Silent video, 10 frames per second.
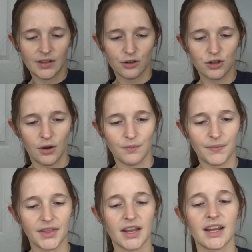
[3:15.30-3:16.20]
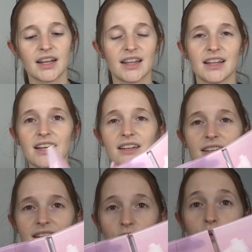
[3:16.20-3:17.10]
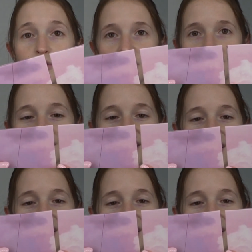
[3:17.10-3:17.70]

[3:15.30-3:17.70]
So this, oh geez,